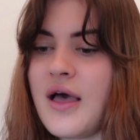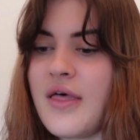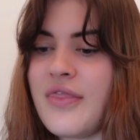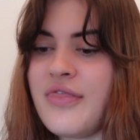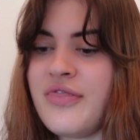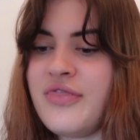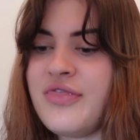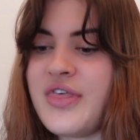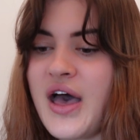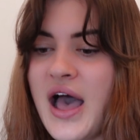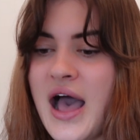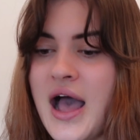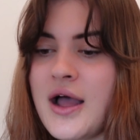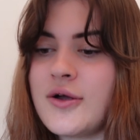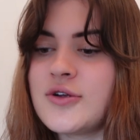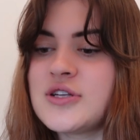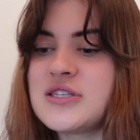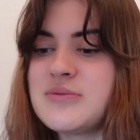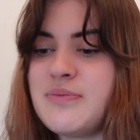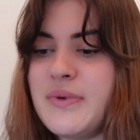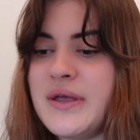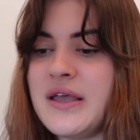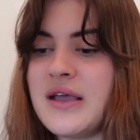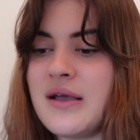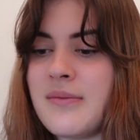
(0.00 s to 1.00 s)
the house
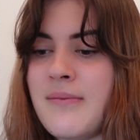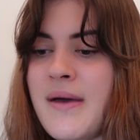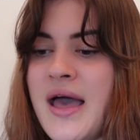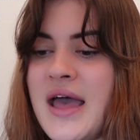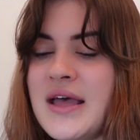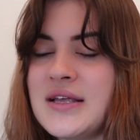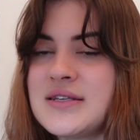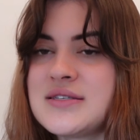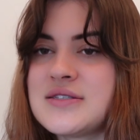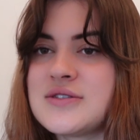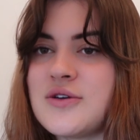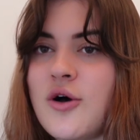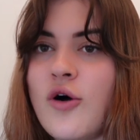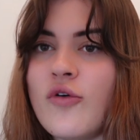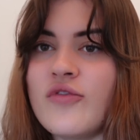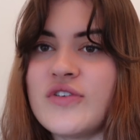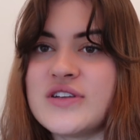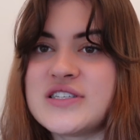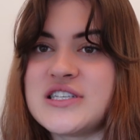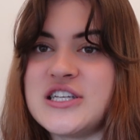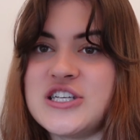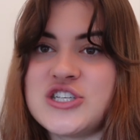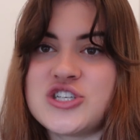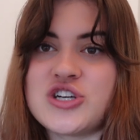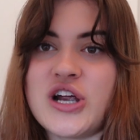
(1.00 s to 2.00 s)
being a mess
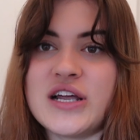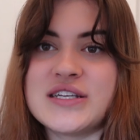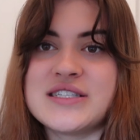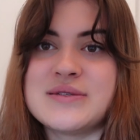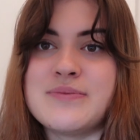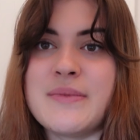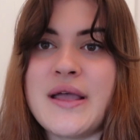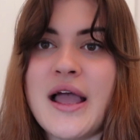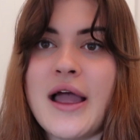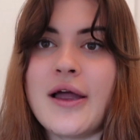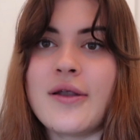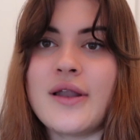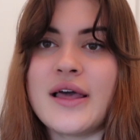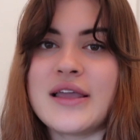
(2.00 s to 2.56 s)
obviously stressed me out.